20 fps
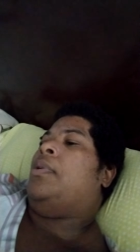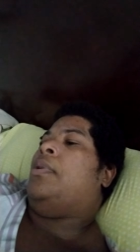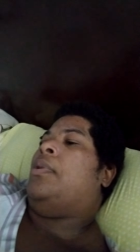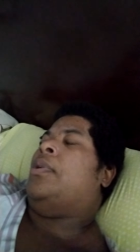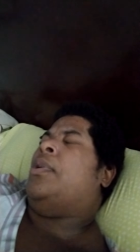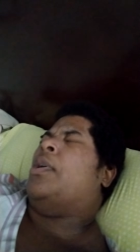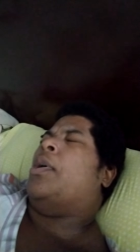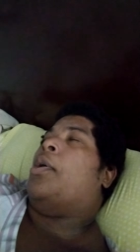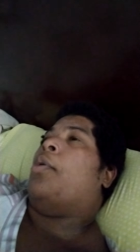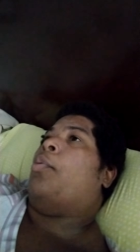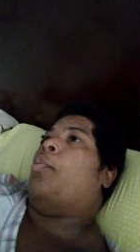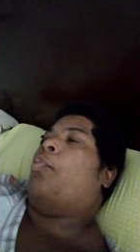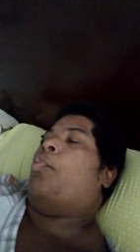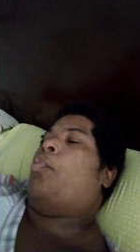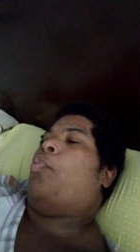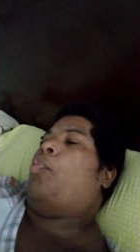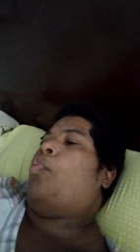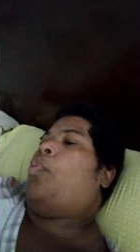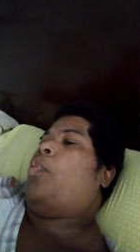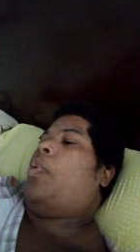You know,
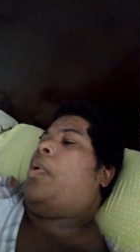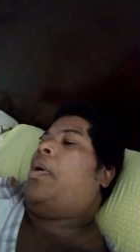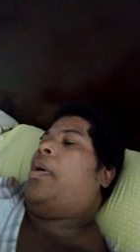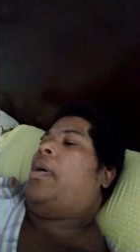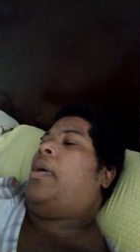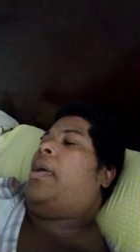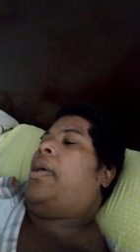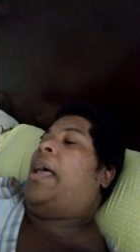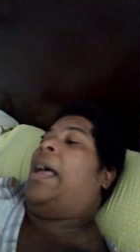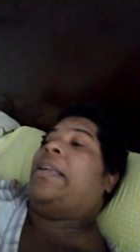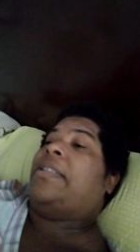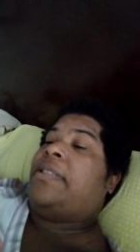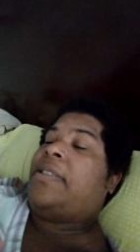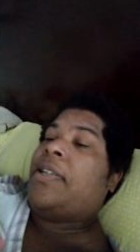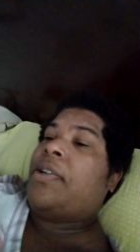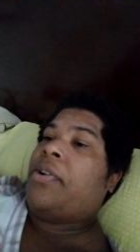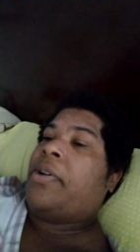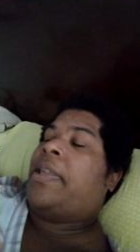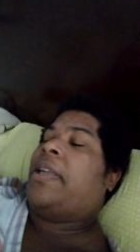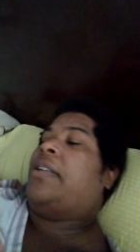I
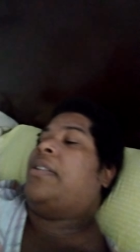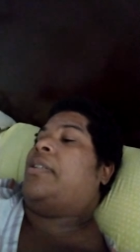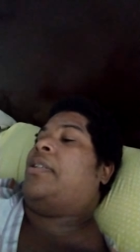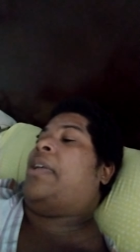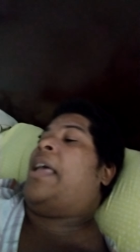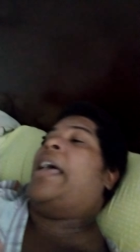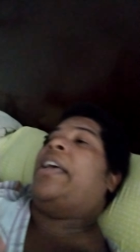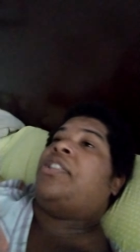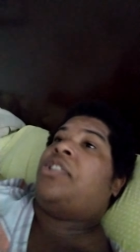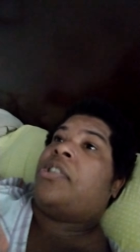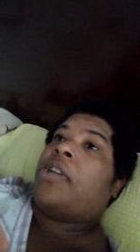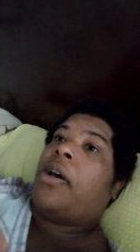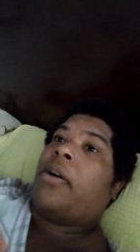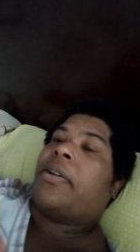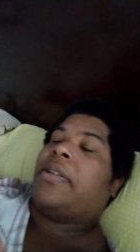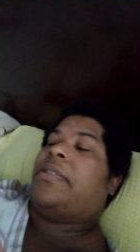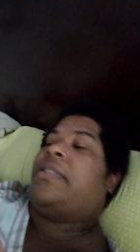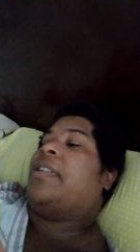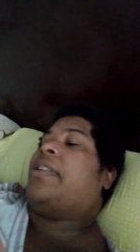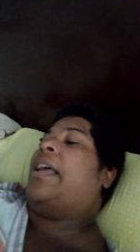still get, as y'all
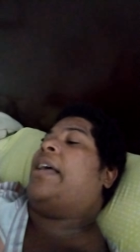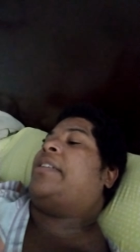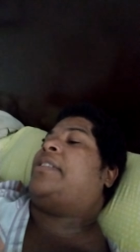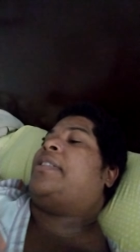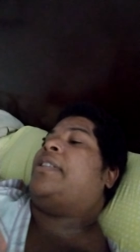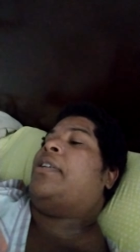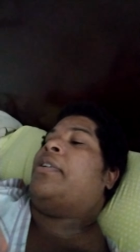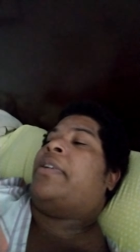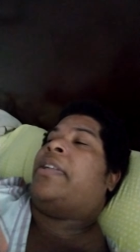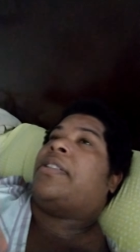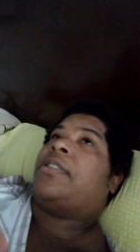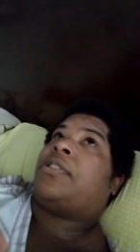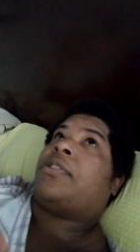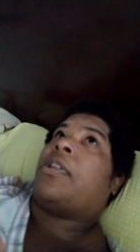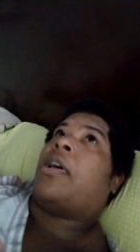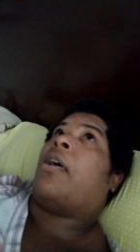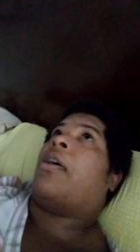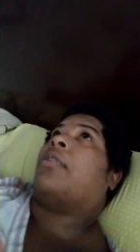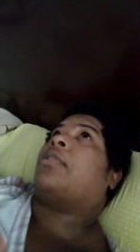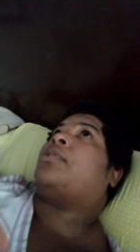can see, I still get
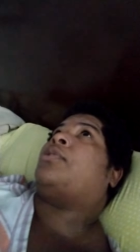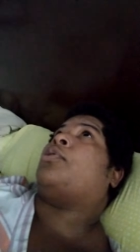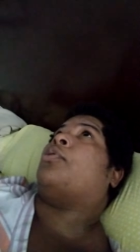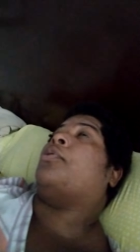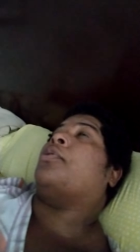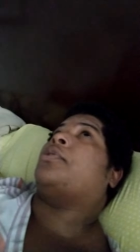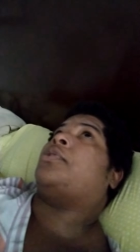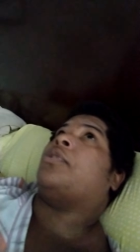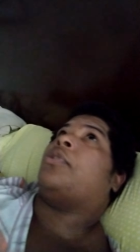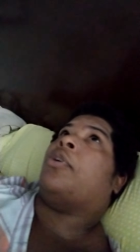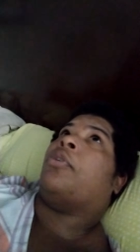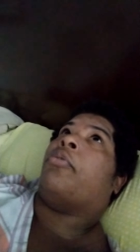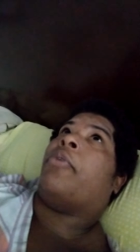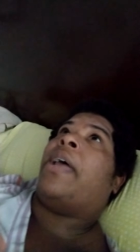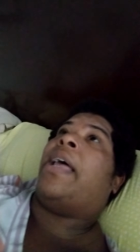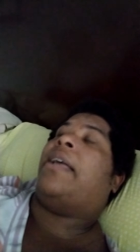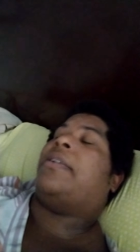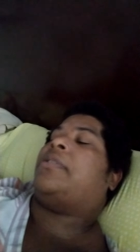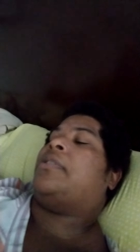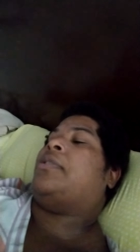stalked, tortured,
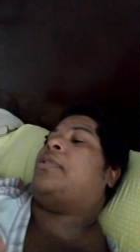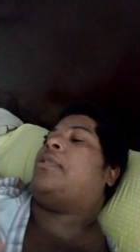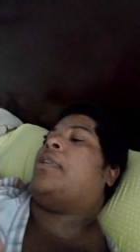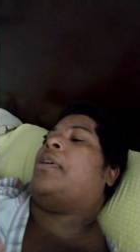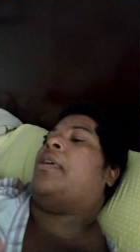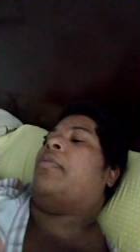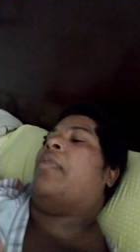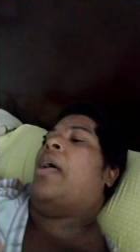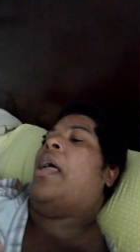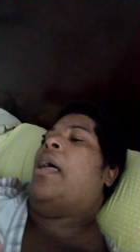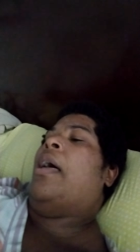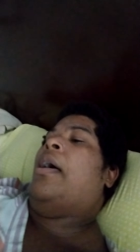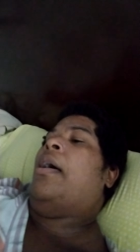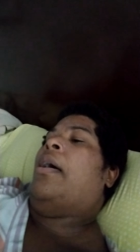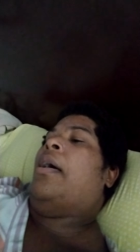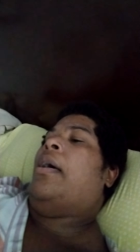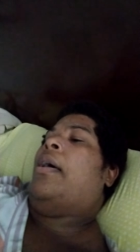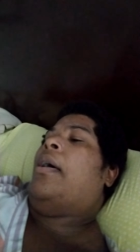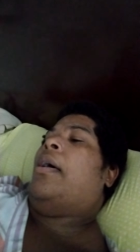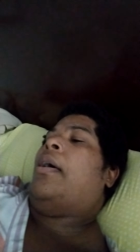harassed, and stuff
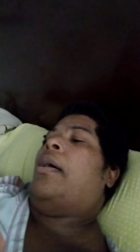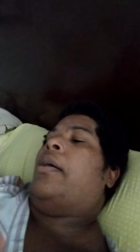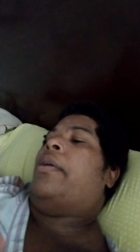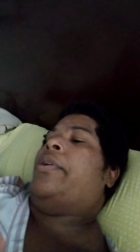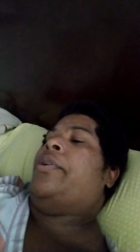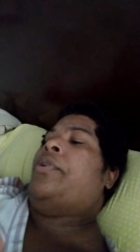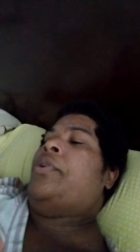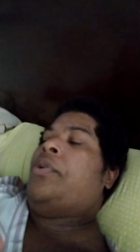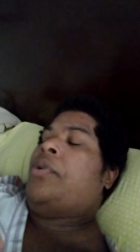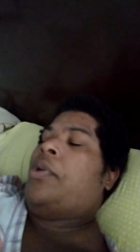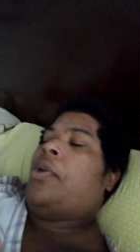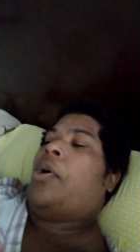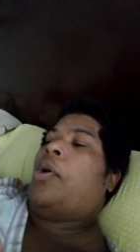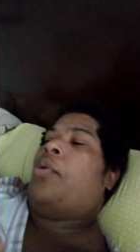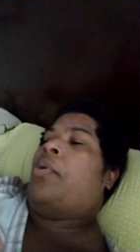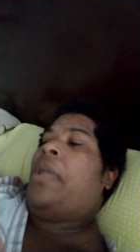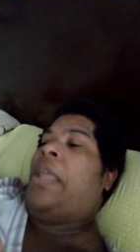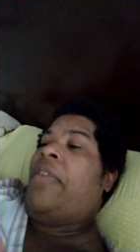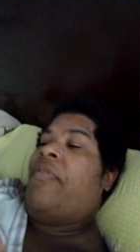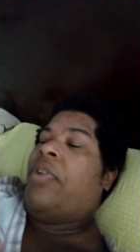you
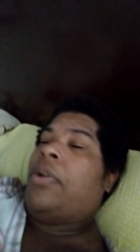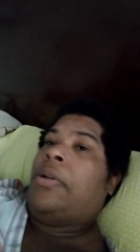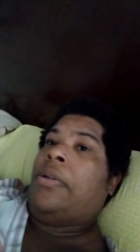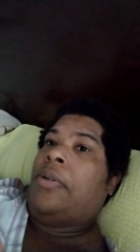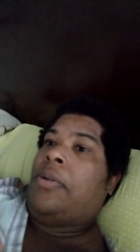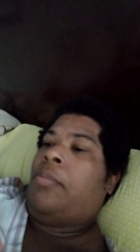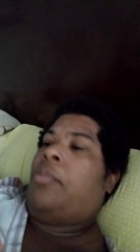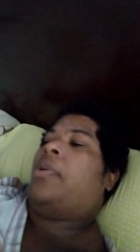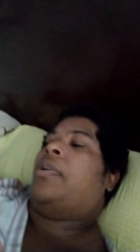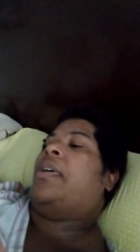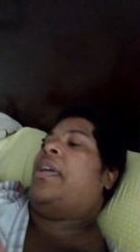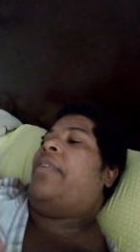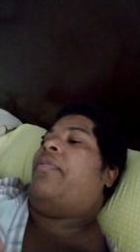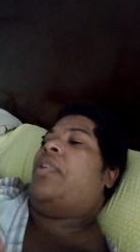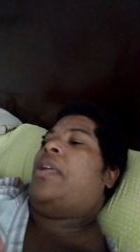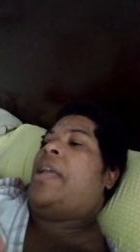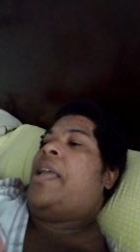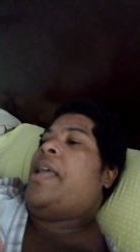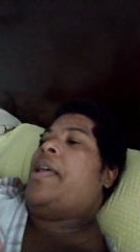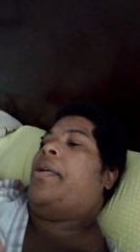know, even
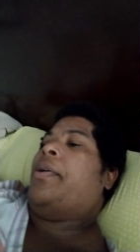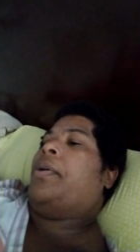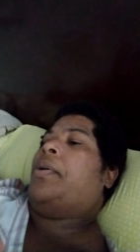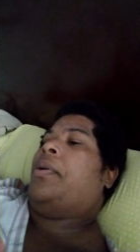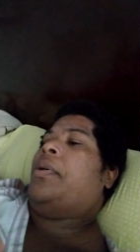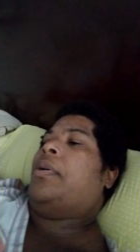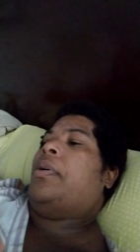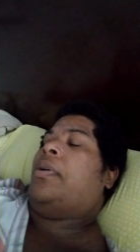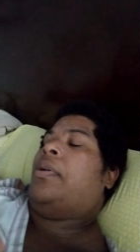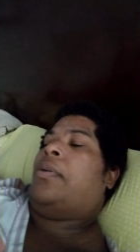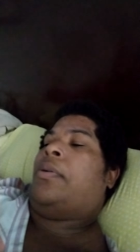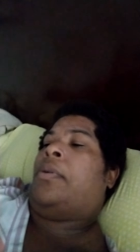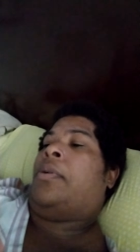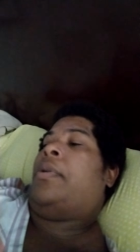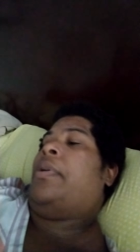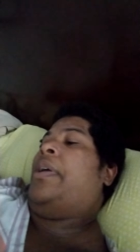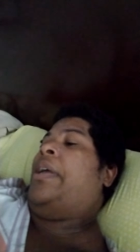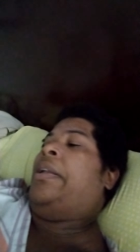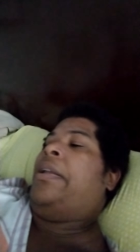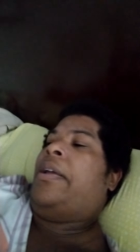living here
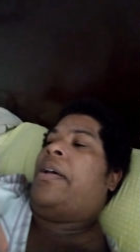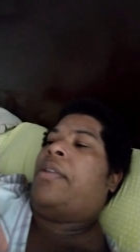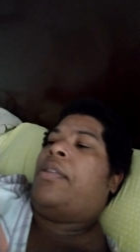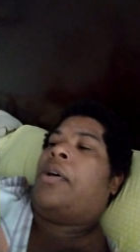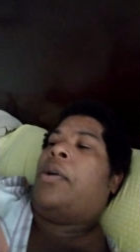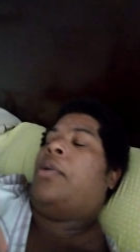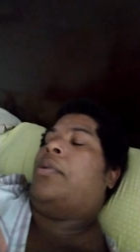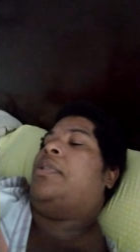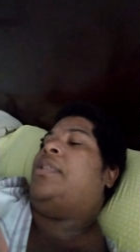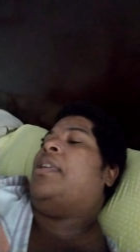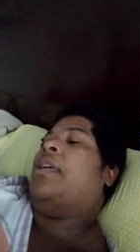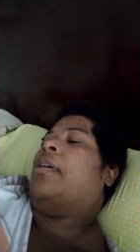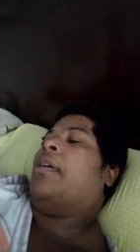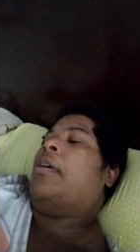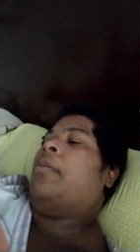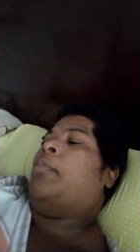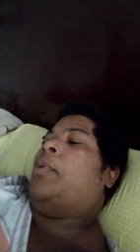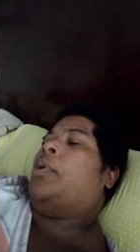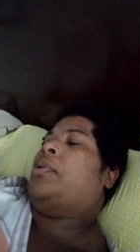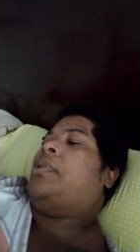or any other
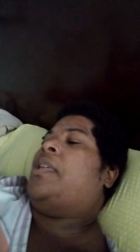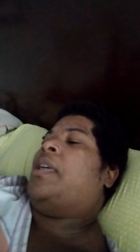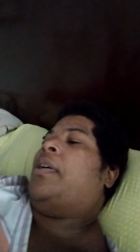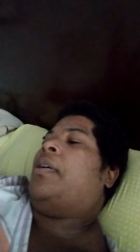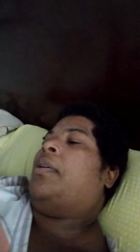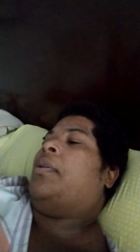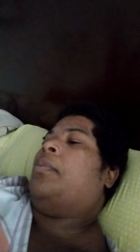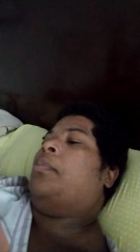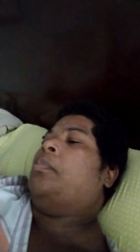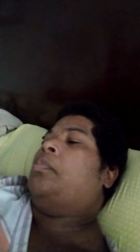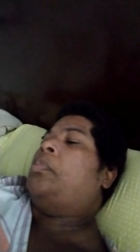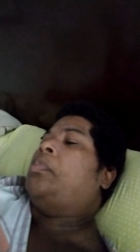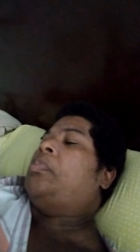hotel and motel.